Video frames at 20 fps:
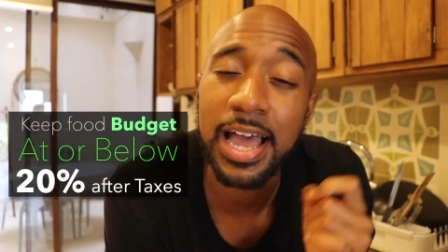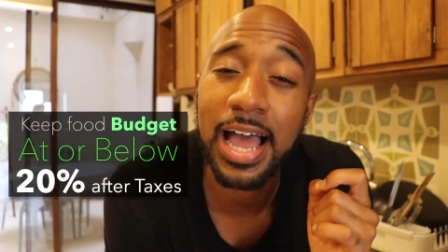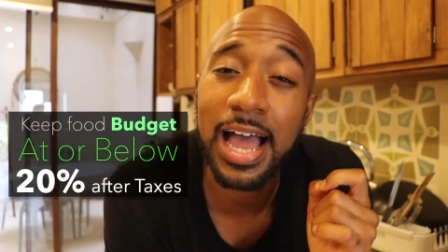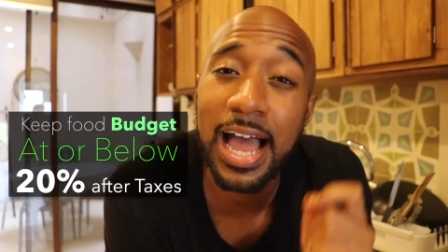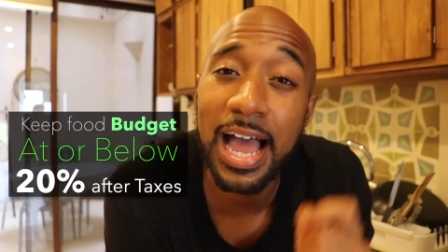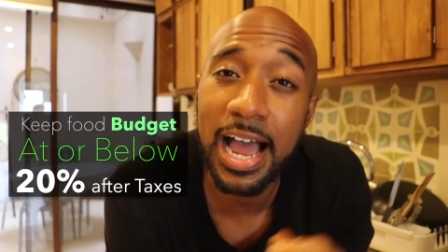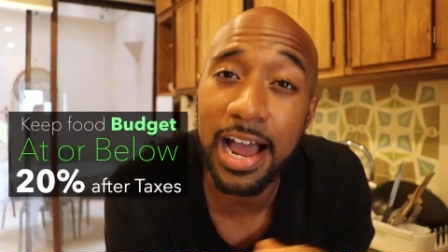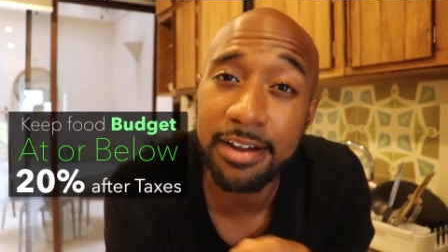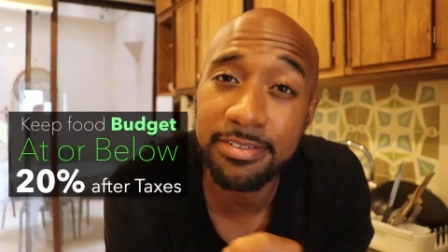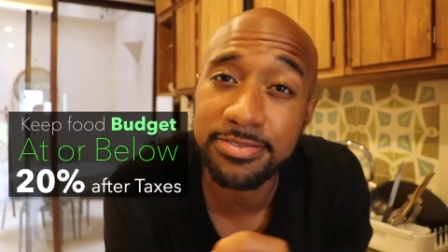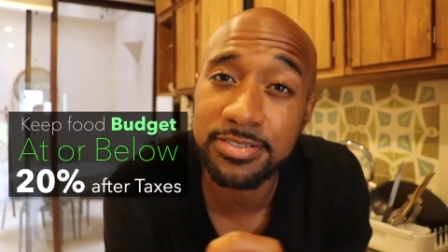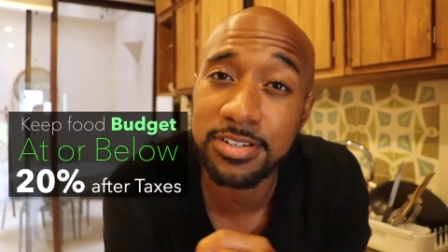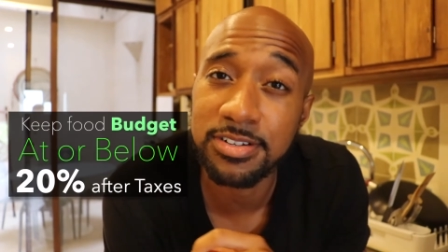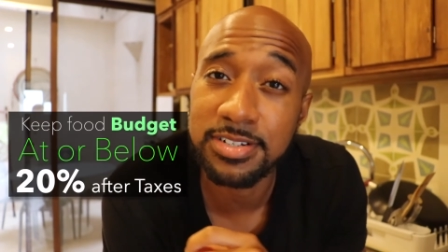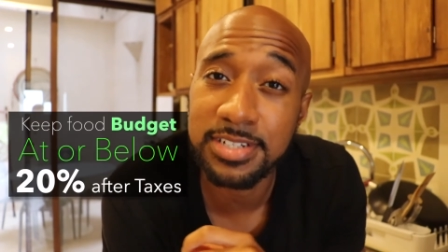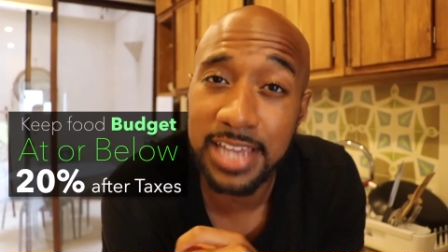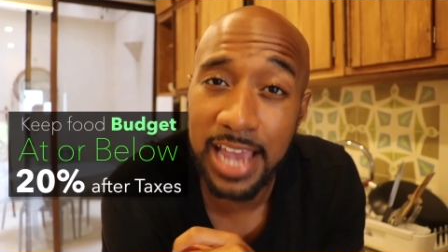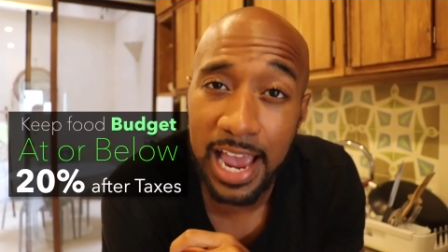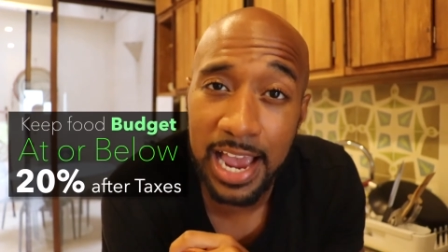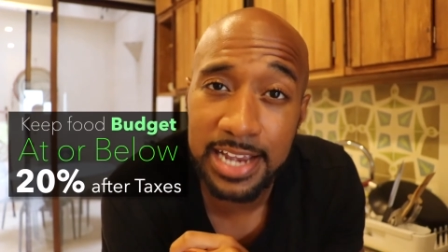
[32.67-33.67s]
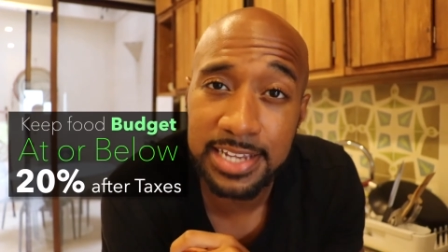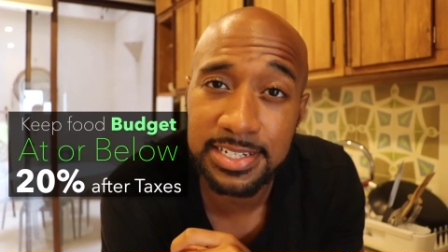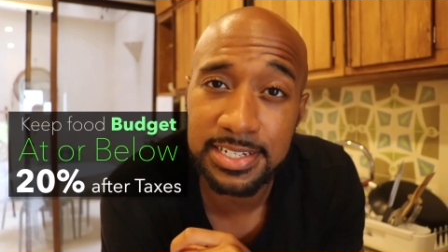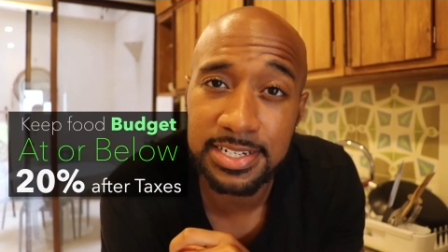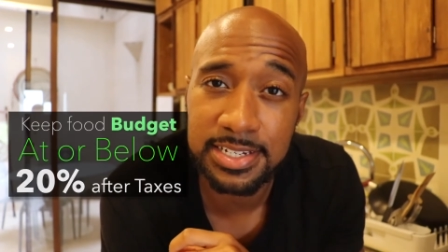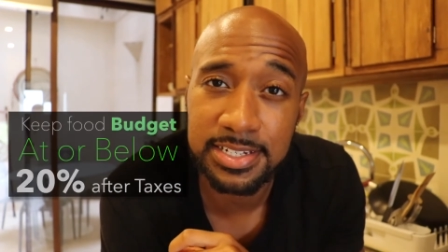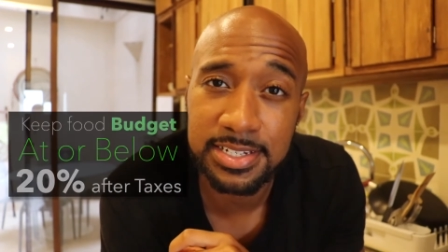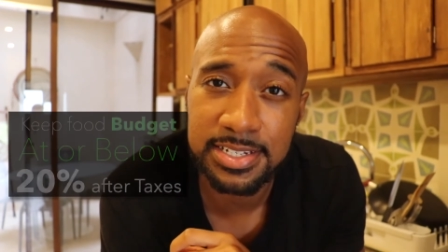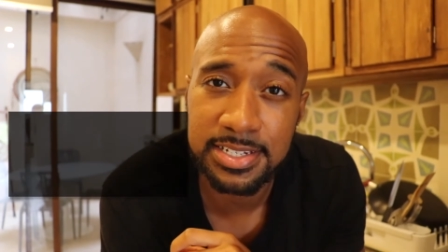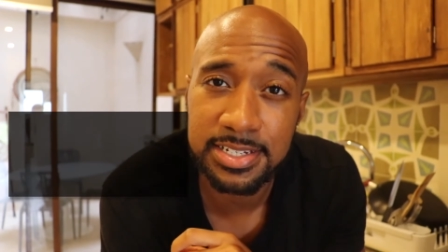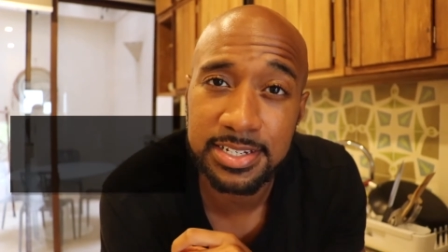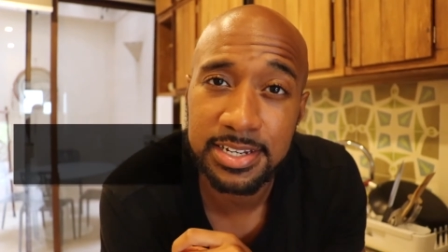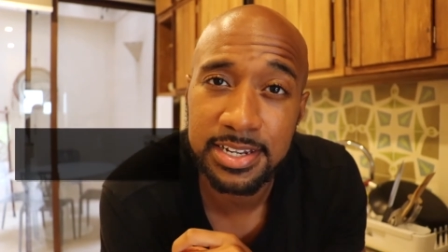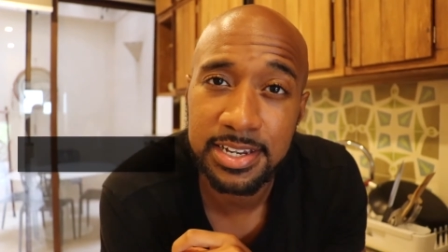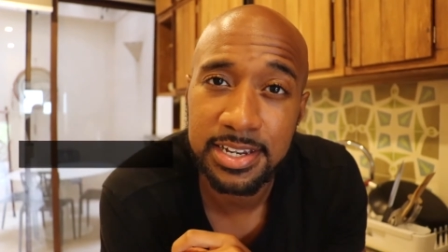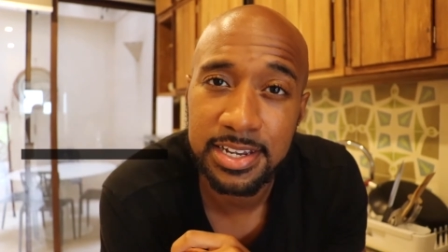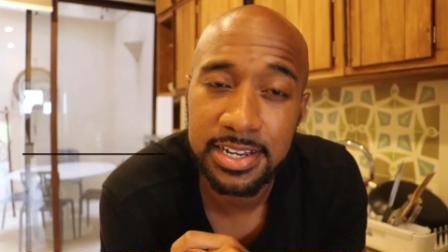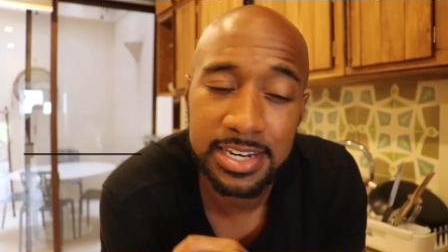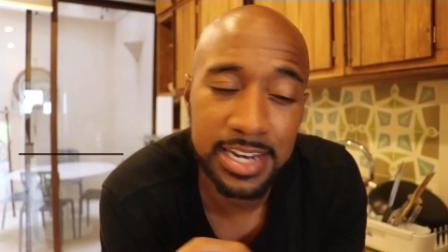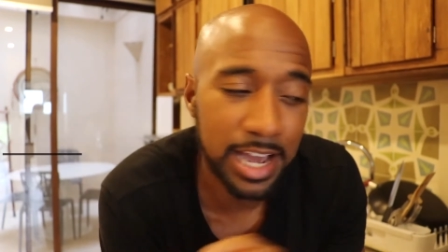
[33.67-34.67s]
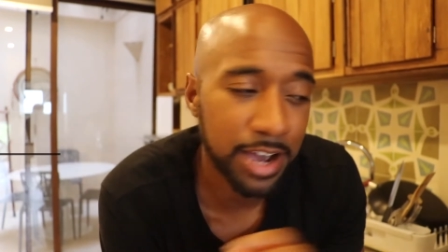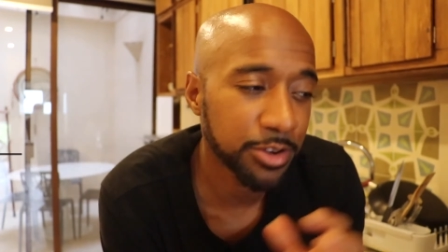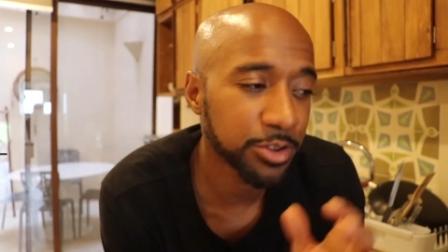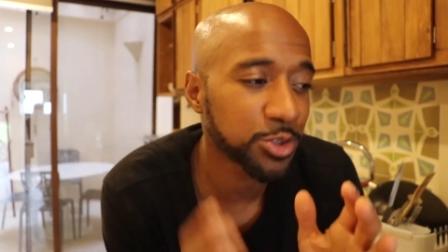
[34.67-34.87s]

after taxes. Now,